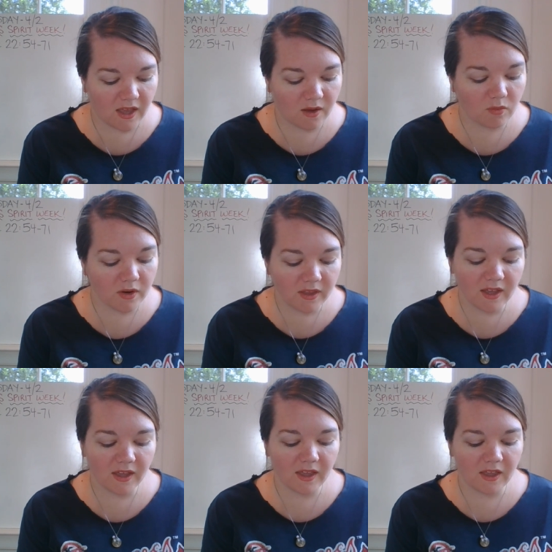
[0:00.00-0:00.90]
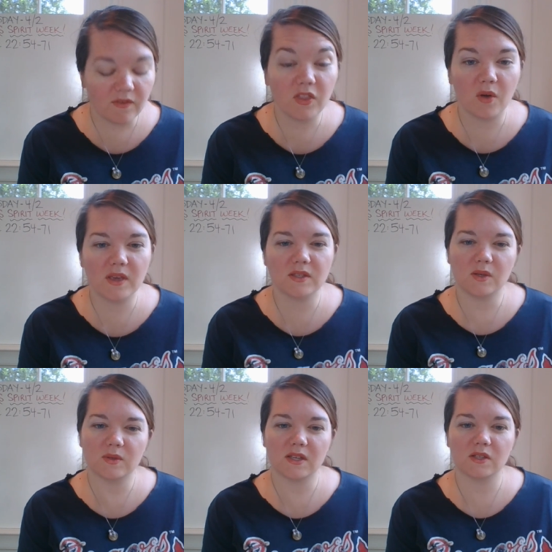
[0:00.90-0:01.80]
it really, even though he's
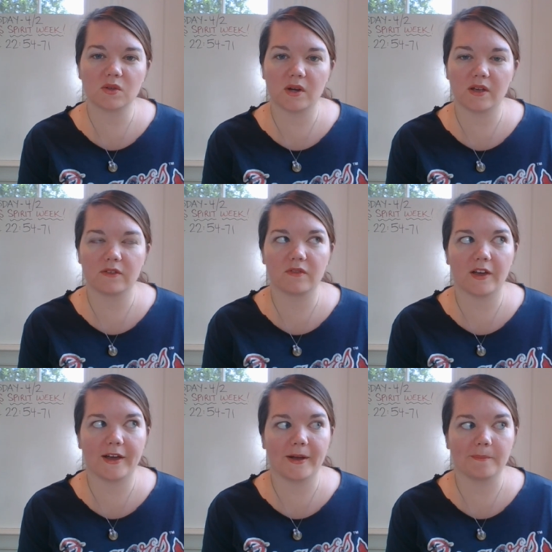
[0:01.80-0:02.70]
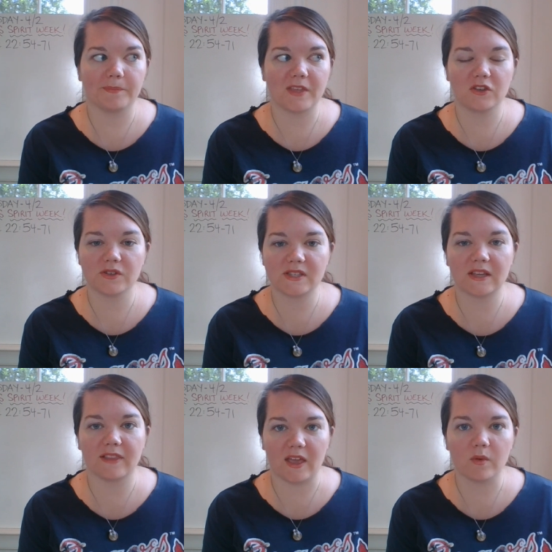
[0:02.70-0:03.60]
using sort of um,
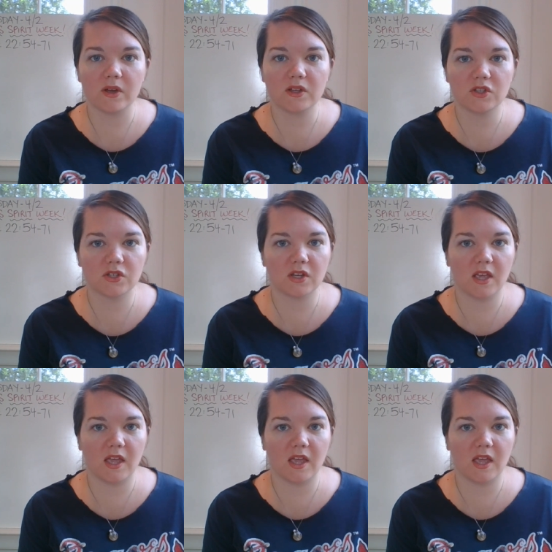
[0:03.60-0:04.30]
interesting language,